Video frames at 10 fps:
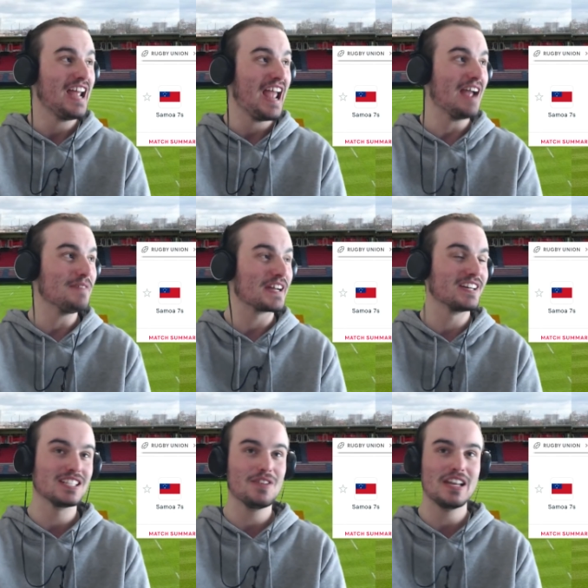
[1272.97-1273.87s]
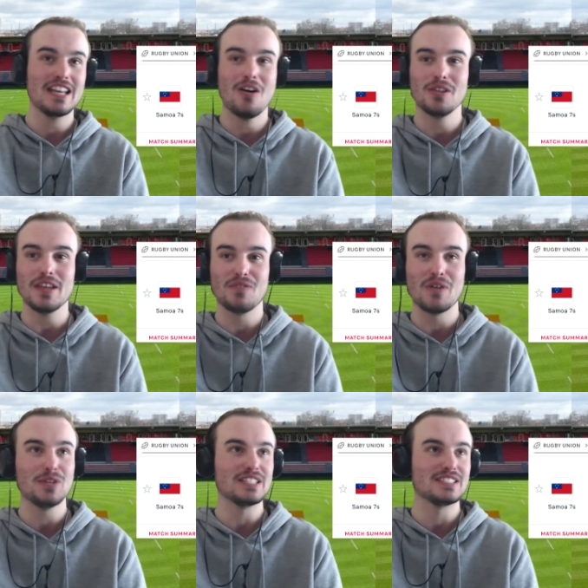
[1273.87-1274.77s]
And because of it, now only
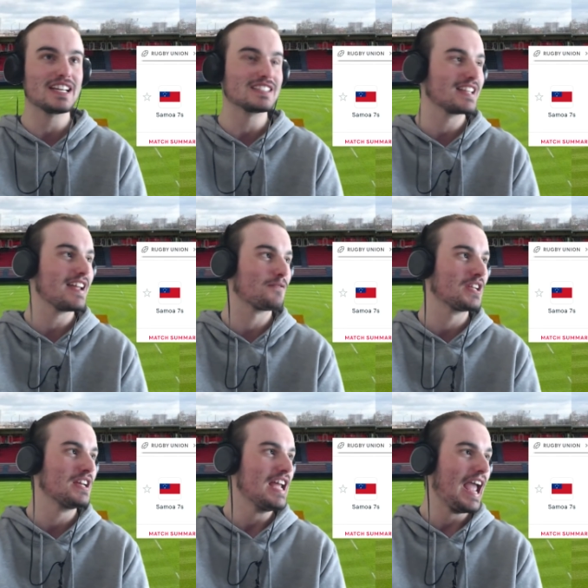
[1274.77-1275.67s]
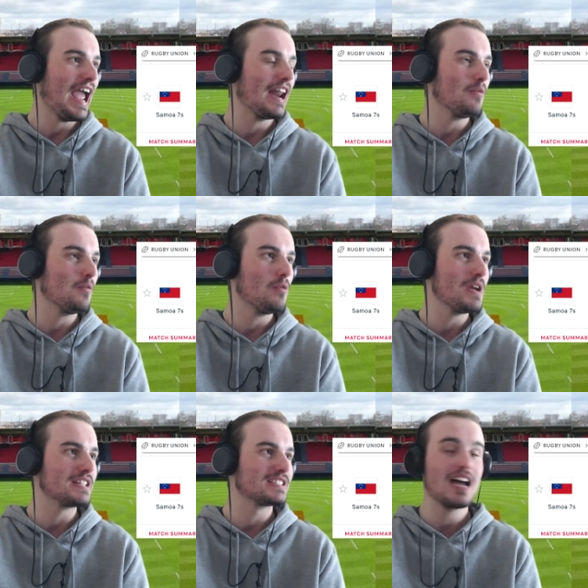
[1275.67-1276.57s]
50 seconds left, and it will
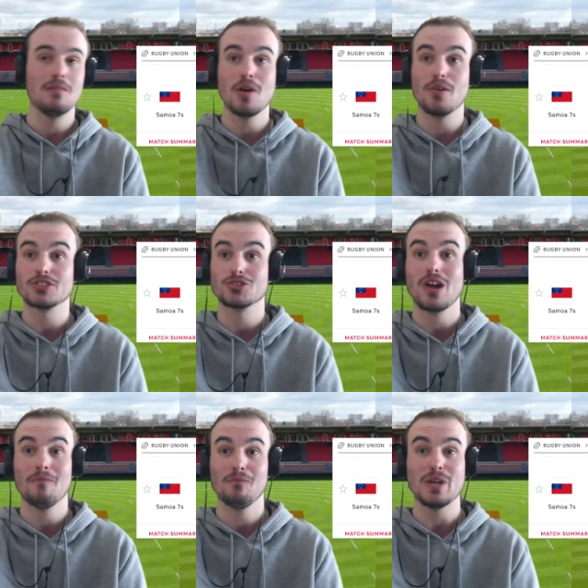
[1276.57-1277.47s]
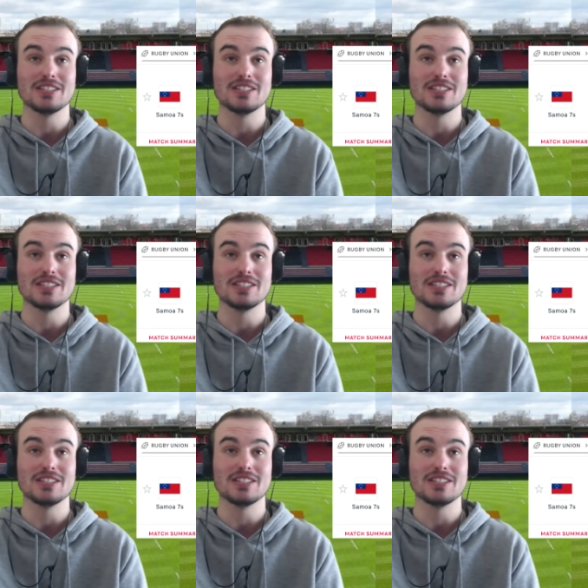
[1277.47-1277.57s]
be Samoa's scrum feed.